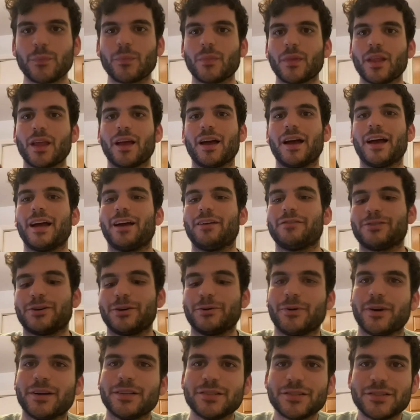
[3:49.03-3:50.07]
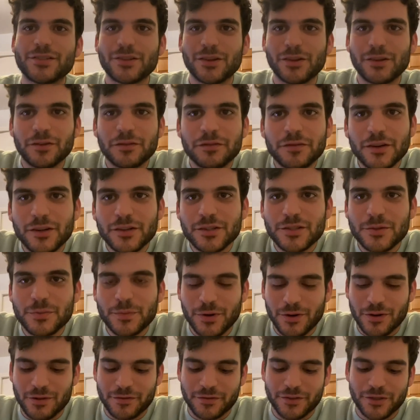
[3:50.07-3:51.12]
Hey everyone, so the first
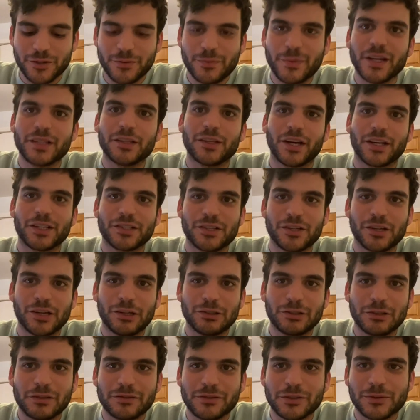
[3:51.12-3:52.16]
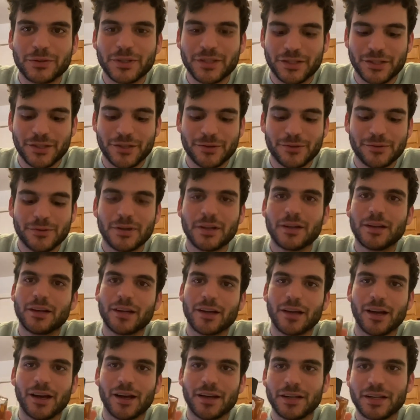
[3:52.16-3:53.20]
perfume I'd like to go over with you
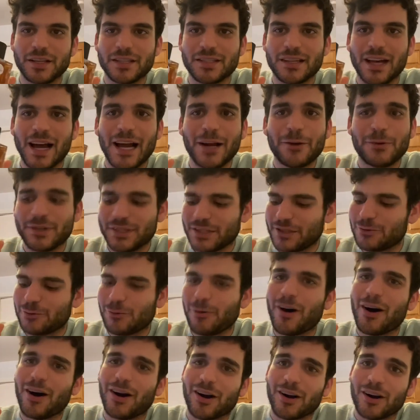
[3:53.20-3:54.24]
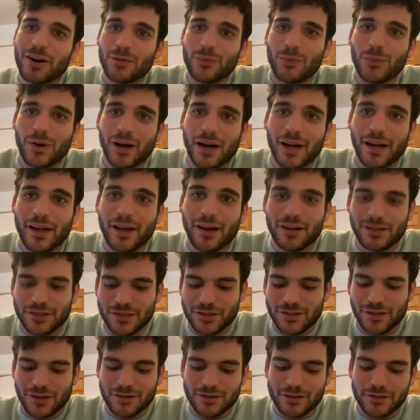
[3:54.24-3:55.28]
is Iris Noir by
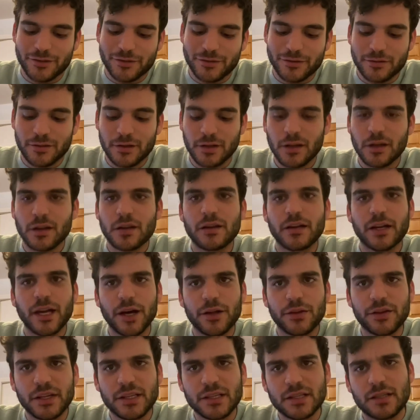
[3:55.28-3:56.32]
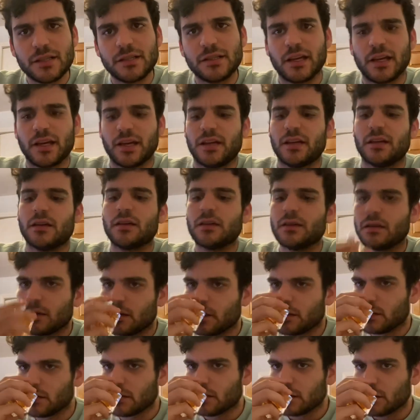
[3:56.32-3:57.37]
Ensar Oud. Now this is a
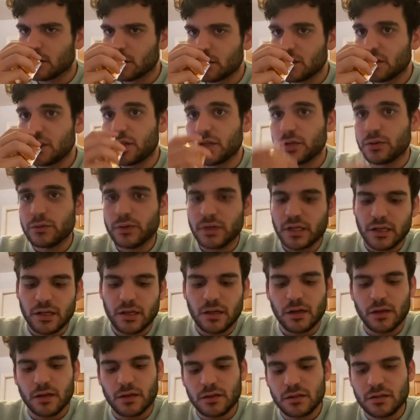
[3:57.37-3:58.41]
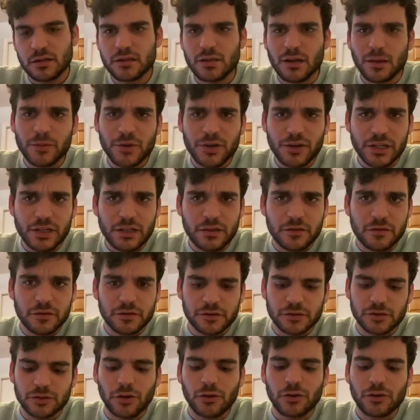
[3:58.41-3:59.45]
dewy, summery,
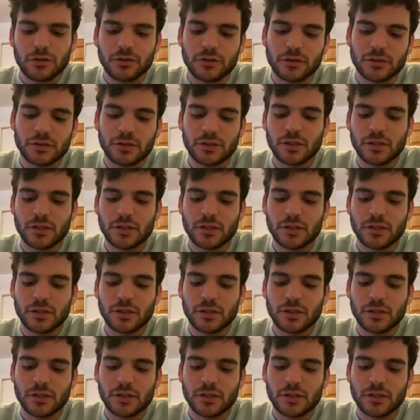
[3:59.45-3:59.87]
floral